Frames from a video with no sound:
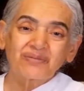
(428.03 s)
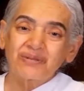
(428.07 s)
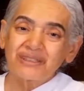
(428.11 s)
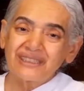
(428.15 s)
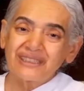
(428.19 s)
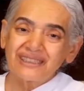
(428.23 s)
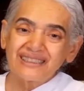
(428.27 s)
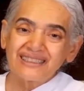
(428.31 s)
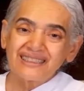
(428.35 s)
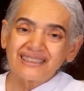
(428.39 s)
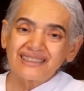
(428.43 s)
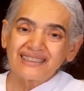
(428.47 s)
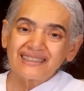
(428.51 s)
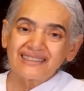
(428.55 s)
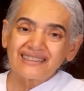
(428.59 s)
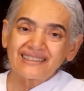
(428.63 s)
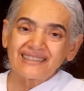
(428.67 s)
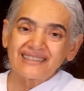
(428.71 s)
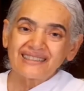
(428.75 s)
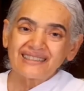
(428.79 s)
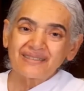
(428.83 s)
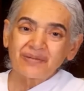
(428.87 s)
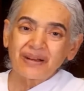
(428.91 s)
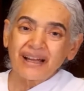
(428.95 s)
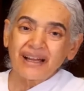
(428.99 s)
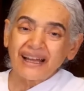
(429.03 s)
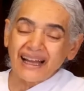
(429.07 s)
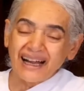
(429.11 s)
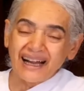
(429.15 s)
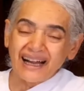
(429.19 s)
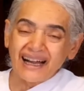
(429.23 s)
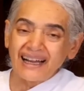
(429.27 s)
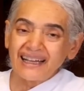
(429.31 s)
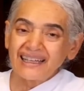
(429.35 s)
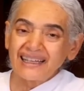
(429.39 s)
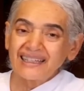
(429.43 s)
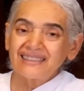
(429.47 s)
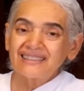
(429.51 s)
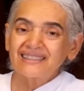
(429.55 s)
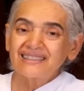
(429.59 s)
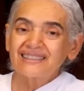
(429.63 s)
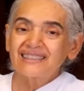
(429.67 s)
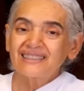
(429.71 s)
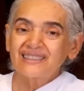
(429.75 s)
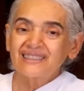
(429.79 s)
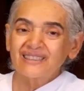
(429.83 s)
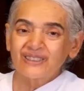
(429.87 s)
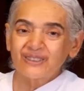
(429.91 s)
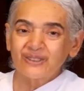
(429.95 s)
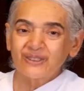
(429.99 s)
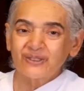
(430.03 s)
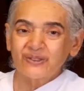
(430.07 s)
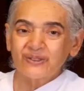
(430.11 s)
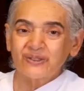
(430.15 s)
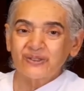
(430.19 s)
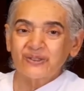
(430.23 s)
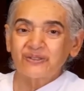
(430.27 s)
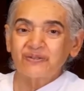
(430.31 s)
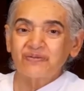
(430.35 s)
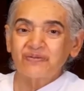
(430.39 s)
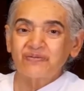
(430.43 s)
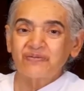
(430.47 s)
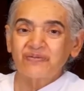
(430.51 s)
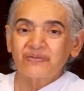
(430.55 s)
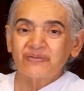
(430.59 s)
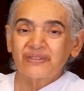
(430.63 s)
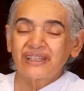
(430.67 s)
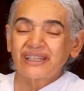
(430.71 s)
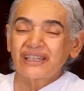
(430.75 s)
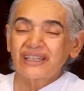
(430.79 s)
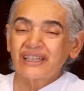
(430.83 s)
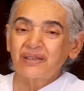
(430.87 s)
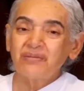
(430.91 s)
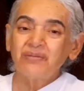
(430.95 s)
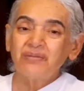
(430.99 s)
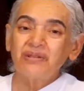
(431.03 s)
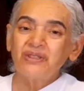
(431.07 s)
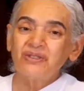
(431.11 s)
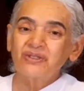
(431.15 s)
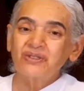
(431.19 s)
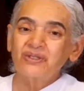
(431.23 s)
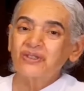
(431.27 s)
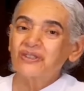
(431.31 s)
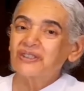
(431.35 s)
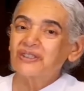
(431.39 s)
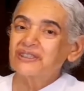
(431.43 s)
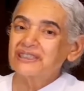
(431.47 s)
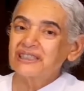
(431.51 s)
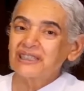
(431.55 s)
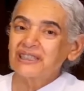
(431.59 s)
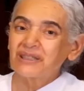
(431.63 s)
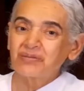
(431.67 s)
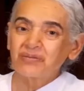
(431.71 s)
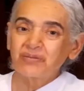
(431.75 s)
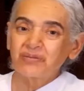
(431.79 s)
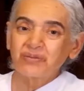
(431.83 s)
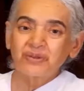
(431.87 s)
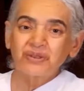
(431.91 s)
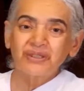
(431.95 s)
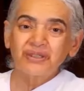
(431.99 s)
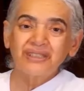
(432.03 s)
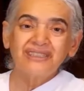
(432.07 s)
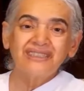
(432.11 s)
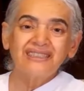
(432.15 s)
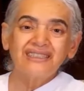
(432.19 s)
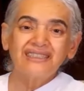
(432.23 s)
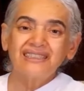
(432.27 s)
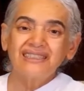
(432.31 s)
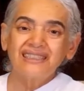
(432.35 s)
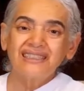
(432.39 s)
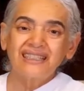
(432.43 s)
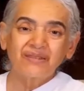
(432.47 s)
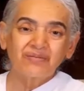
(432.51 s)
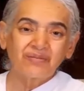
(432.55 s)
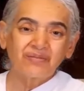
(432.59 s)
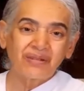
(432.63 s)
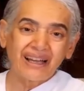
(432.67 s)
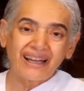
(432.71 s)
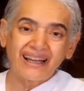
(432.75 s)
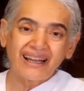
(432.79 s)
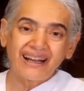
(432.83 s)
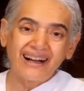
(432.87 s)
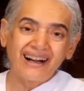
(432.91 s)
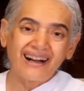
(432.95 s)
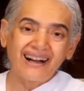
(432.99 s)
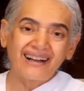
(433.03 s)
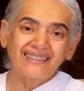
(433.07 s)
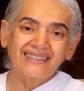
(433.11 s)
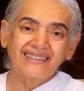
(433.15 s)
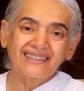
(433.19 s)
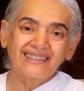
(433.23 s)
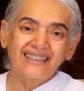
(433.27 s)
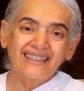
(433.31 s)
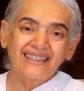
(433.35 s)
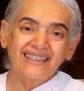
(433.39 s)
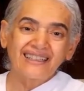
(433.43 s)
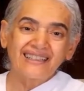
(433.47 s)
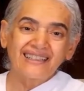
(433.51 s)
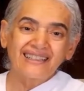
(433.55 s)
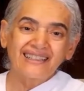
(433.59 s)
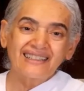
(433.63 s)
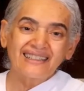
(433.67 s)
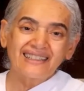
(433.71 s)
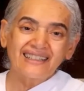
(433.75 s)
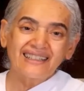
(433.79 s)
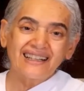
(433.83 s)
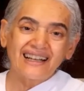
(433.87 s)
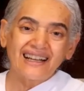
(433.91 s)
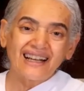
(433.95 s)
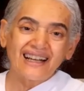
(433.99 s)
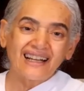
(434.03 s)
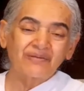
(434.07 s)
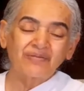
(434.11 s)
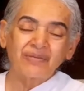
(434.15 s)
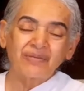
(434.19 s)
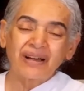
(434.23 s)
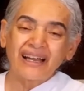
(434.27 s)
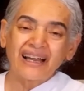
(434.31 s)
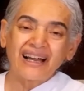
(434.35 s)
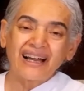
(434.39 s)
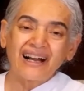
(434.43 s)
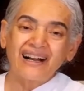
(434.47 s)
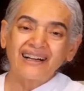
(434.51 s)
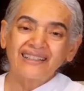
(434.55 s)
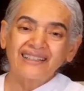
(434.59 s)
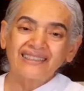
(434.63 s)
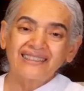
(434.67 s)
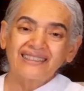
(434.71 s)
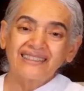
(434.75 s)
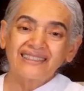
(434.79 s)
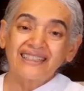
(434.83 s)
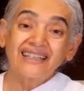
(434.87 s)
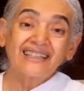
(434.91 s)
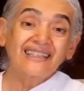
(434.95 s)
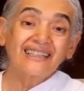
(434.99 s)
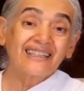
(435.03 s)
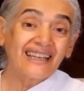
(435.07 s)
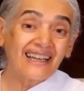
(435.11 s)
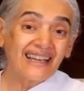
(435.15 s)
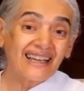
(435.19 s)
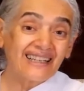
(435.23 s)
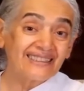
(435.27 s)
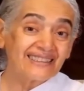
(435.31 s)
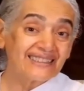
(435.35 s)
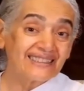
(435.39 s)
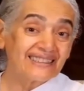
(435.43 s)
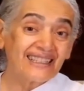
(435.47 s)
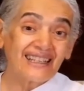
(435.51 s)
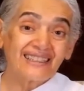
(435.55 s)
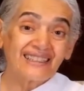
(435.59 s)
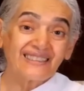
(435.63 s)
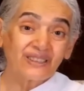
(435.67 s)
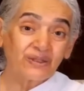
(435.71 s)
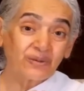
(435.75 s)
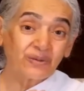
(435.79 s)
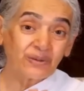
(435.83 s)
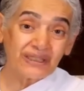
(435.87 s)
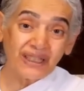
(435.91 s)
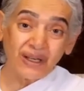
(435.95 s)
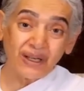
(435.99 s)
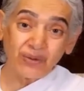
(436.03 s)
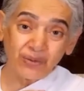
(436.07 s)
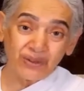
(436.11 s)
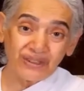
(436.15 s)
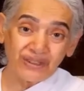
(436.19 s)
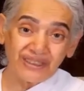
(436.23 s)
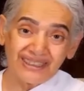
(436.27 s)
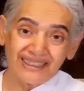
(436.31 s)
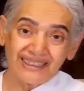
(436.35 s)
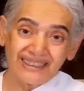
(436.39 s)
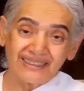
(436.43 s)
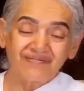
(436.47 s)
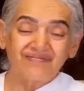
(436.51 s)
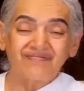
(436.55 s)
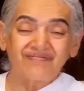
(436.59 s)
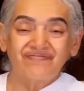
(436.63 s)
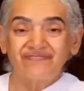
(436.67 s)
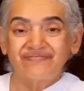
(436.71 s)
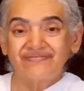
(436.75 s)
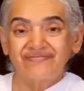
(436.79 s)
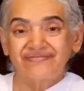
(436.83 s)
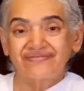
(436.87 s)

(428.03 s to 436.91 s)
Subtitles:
But my eyes saw, the image got imprinted in my heart, and my heart said, yes, that's what I want.